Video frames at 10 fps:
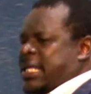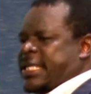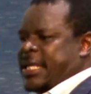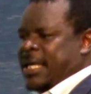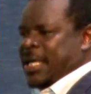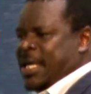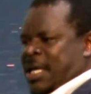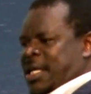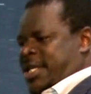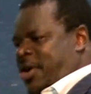years,
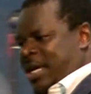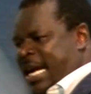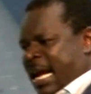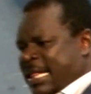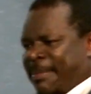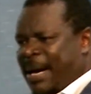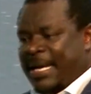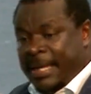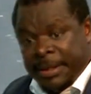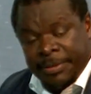she got another
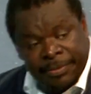man.